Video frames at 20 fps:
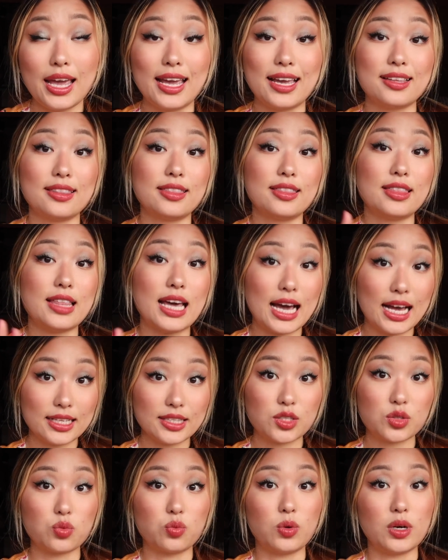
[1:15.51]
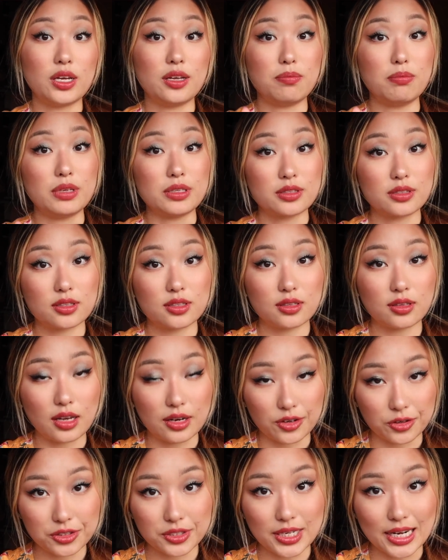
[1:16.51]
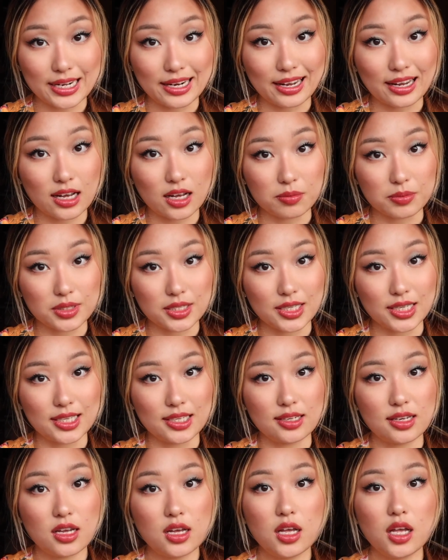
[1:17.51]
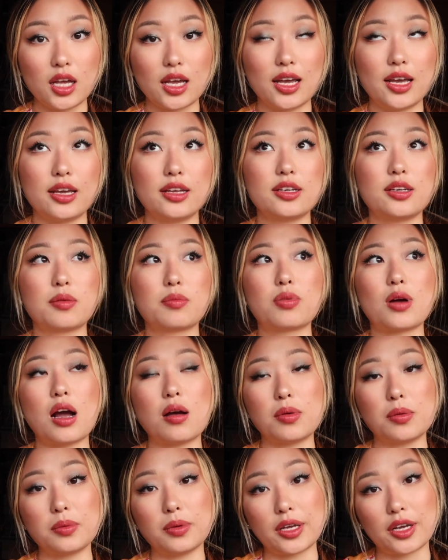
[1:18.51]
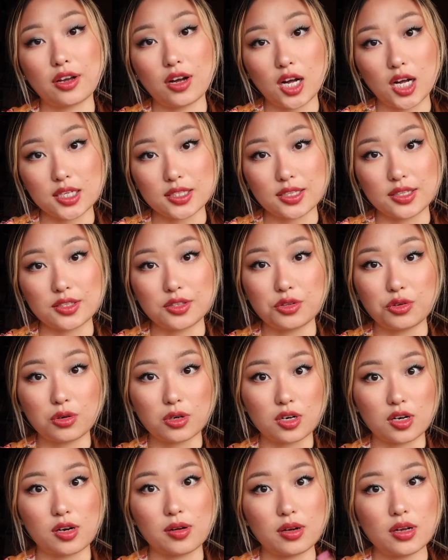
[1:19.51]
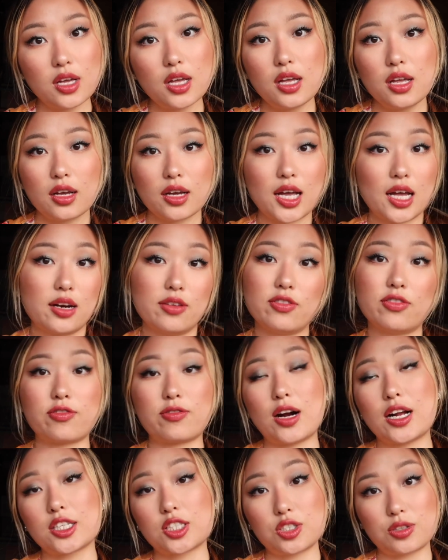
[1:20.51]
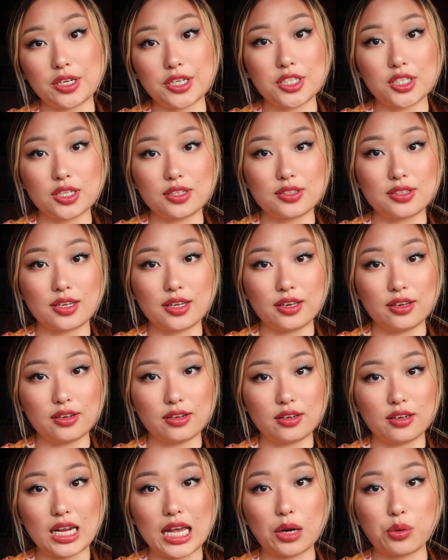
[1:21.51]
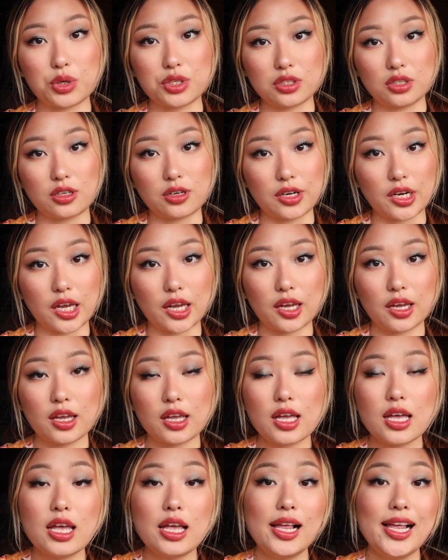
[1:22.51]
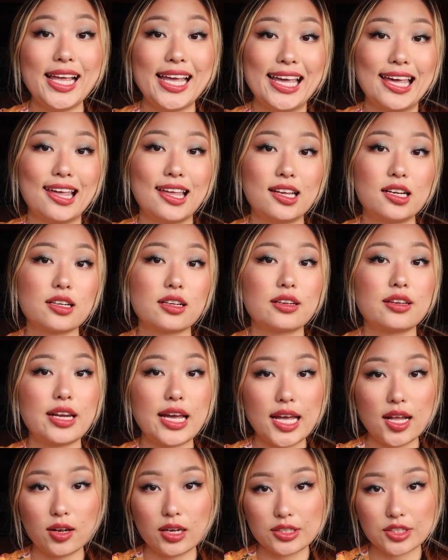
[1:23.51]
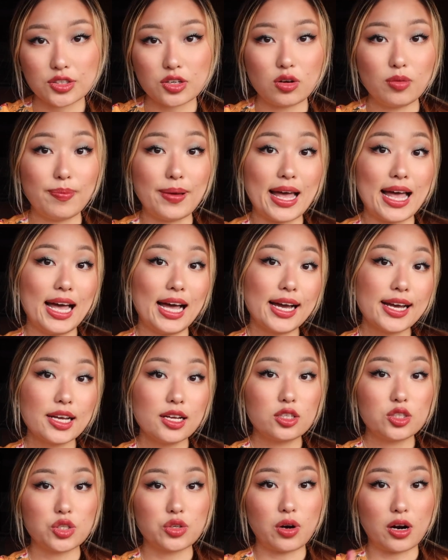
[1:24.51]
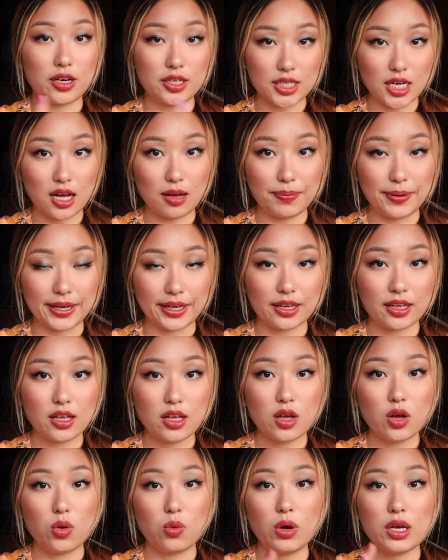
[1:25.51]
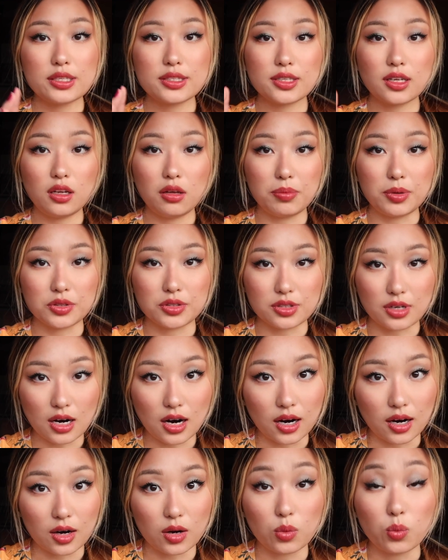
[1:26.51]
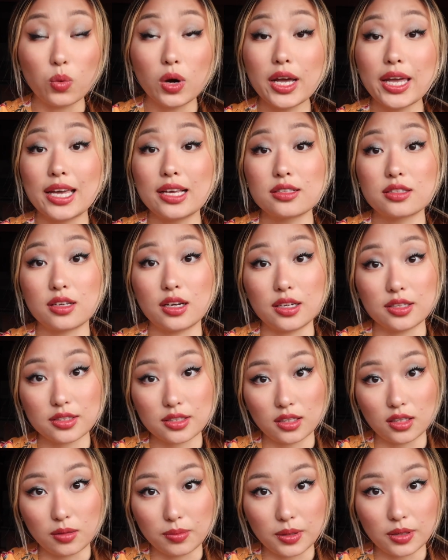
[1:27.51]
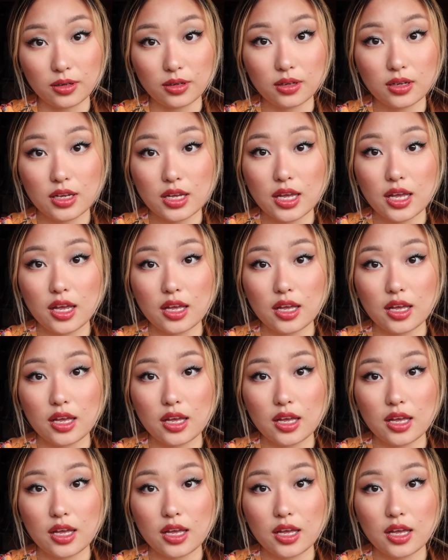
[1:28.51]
and that's when misunderstanding comes in and probably causes your kind of frustrations in language learning. And now let's go back to our topic, what syllables are. What is a syllable?